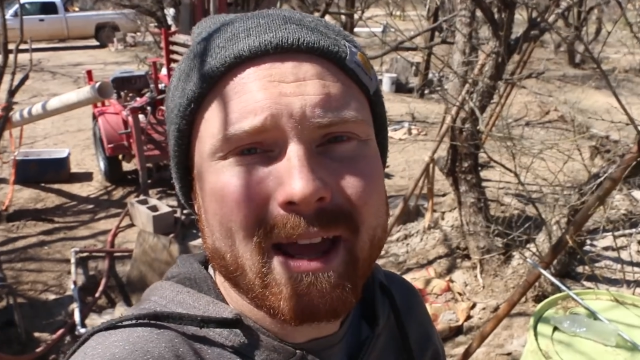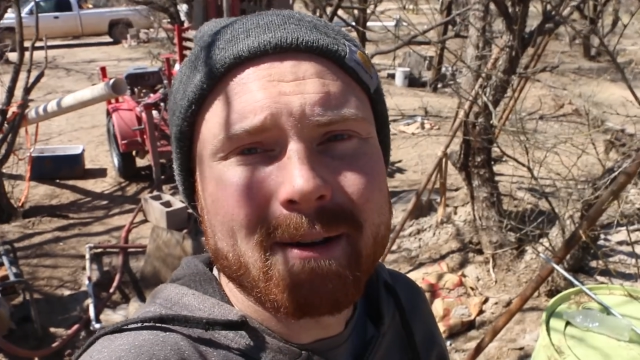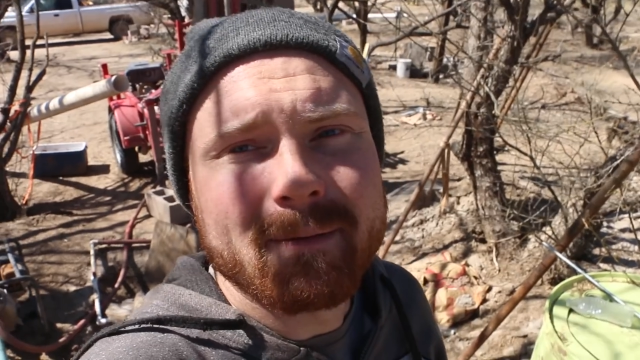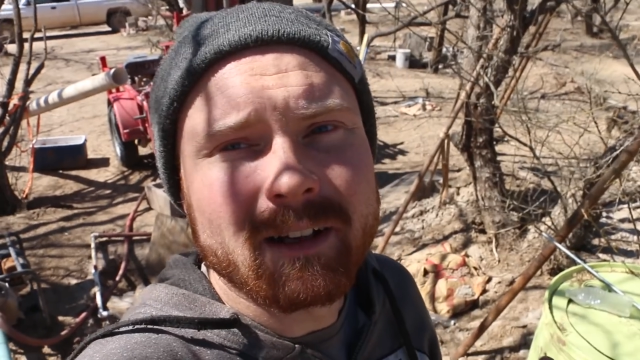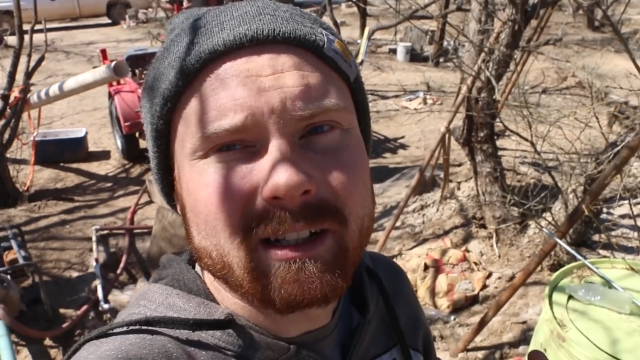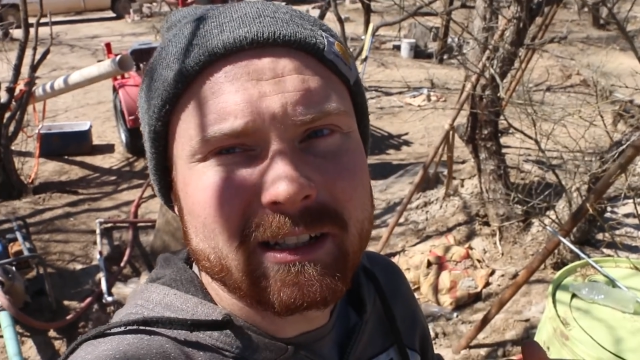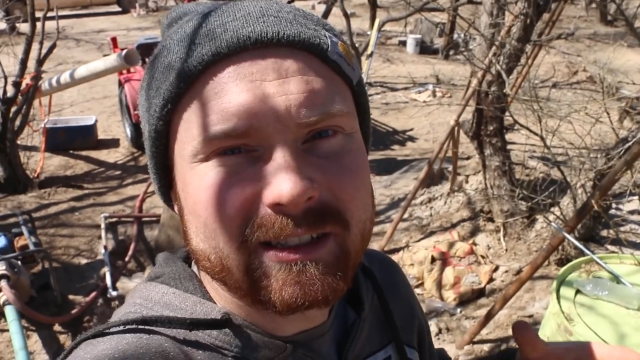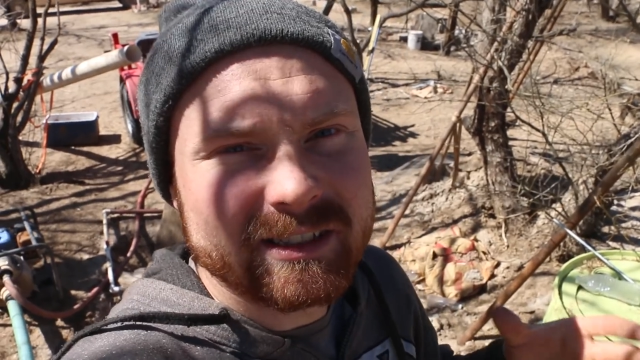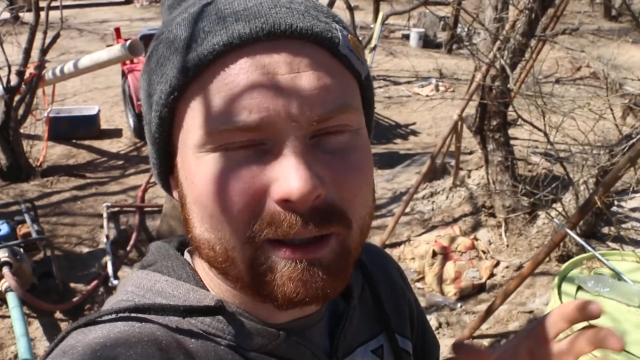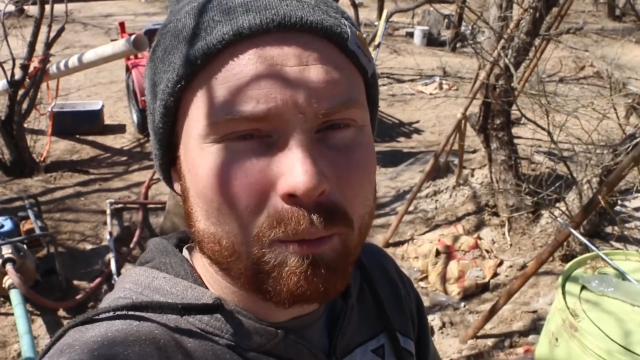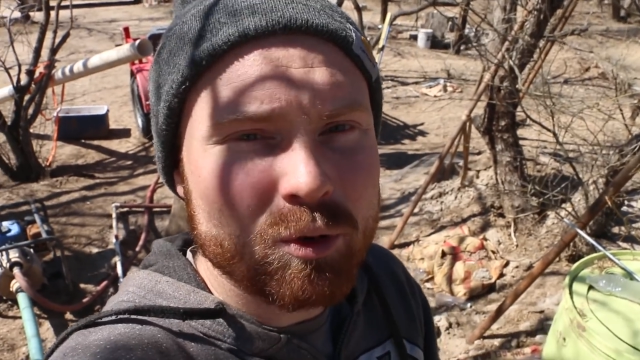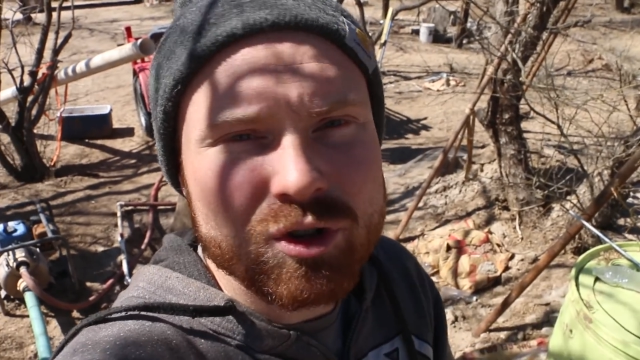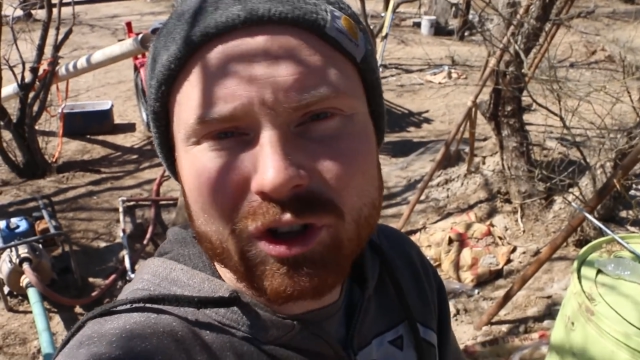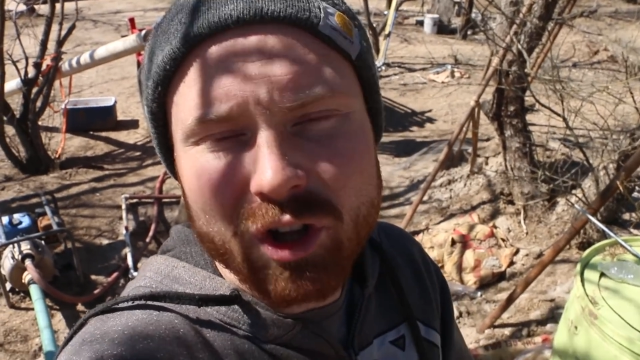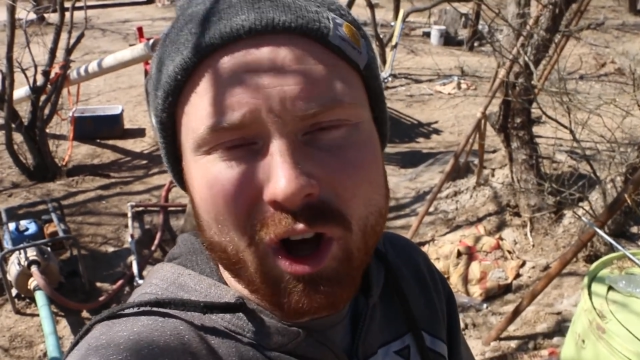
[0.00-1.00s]
then
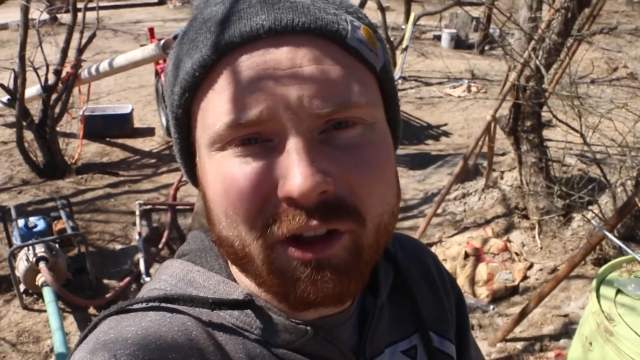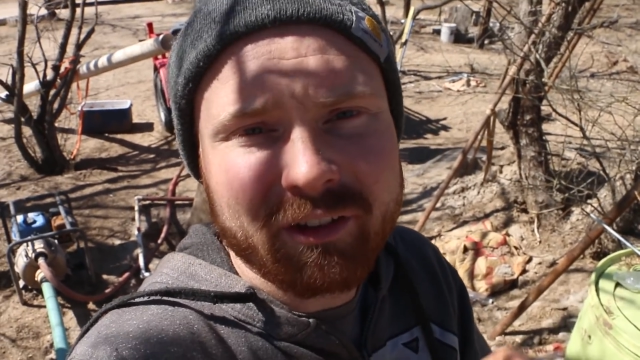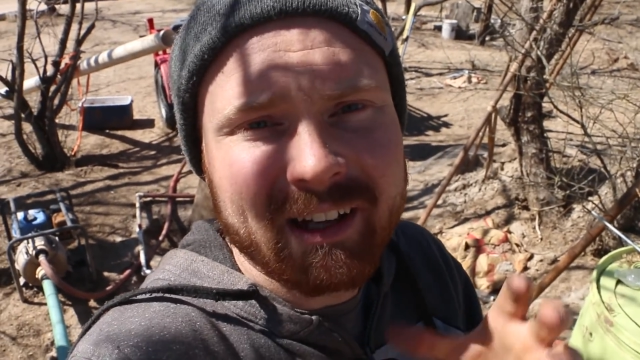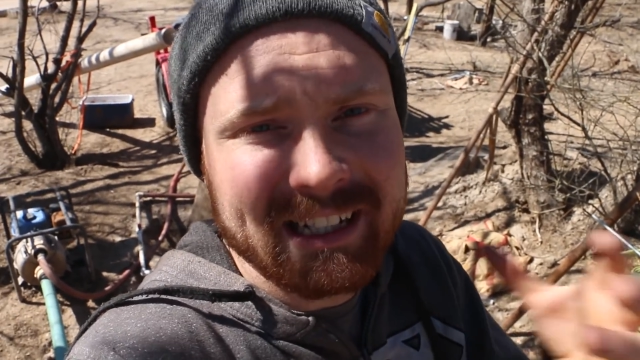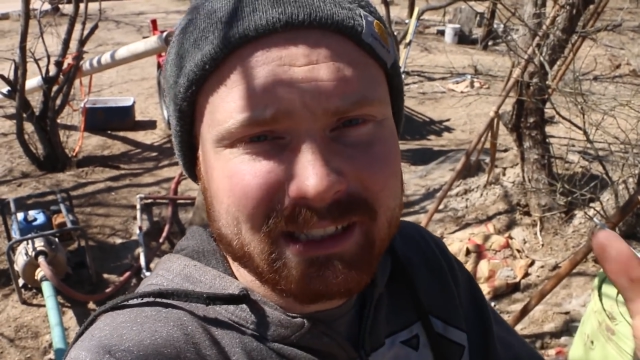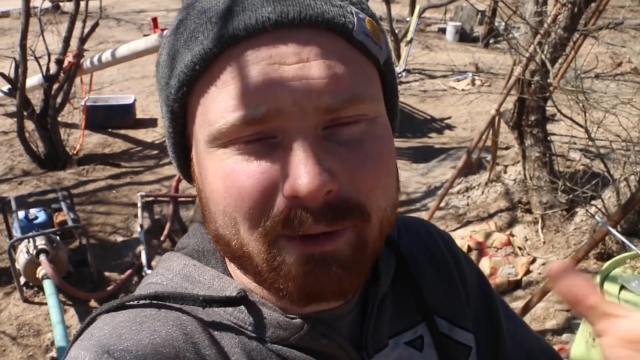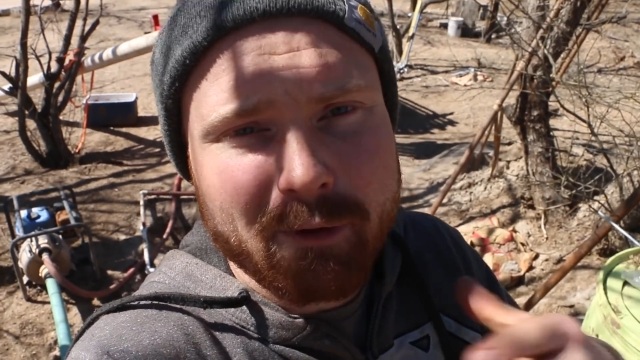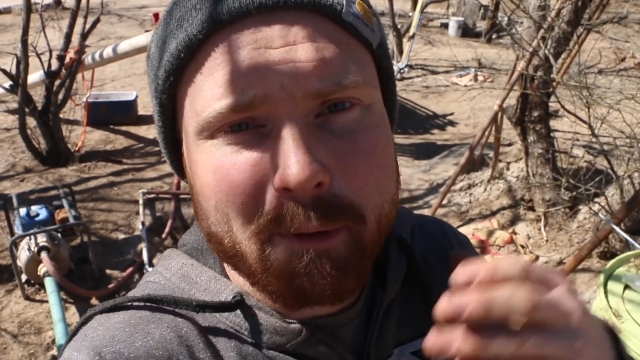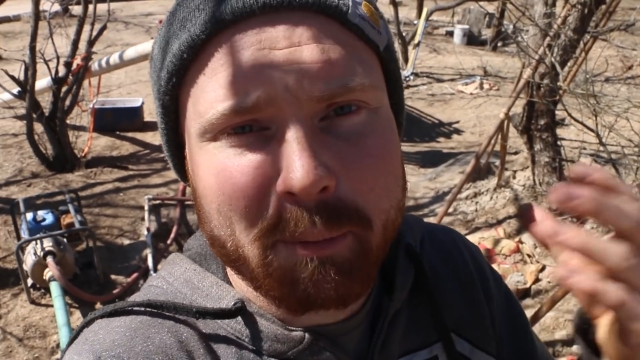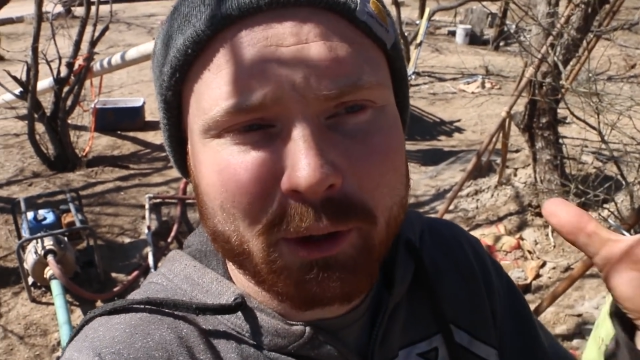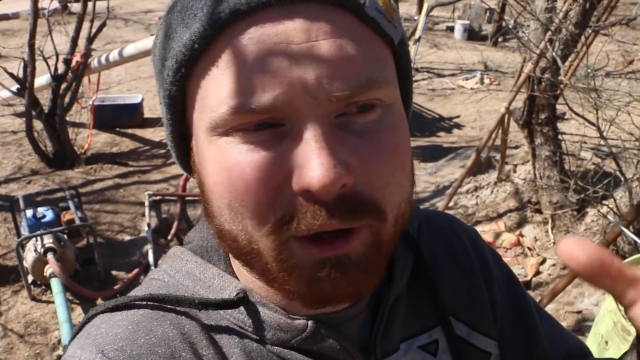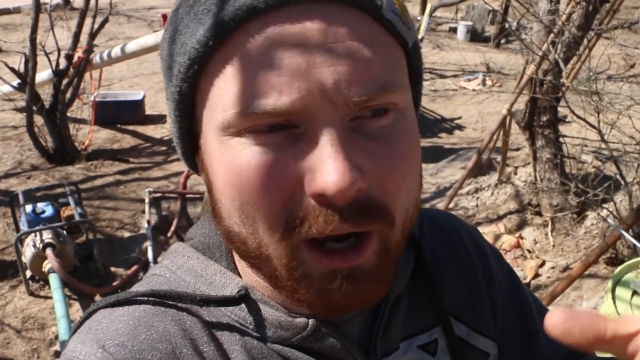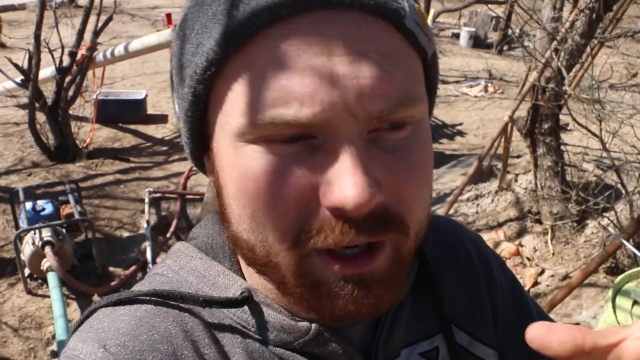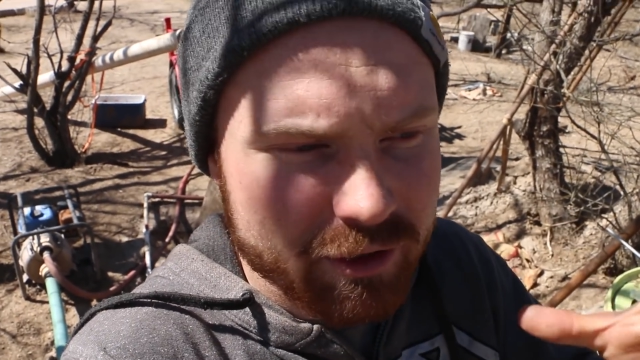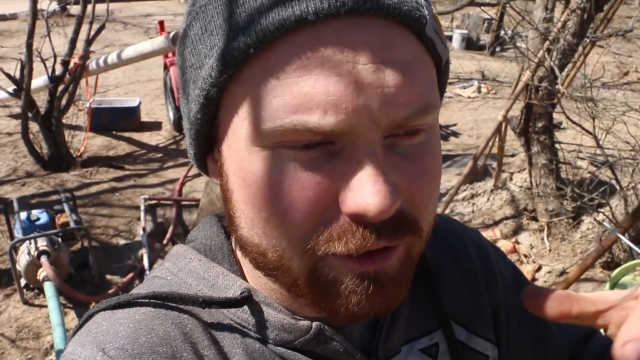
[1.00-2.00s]
somewhere along the lines of our
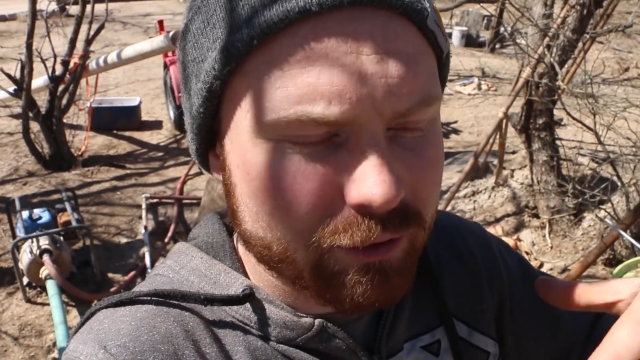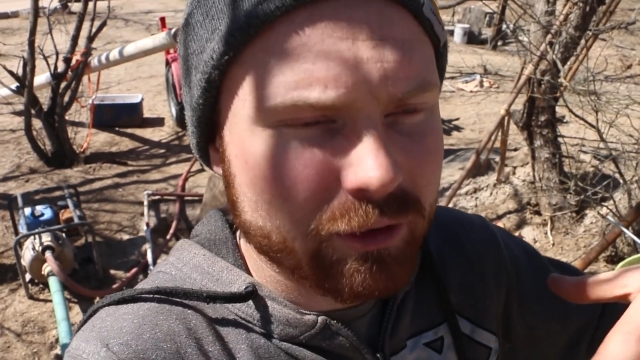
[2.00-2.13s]
percussion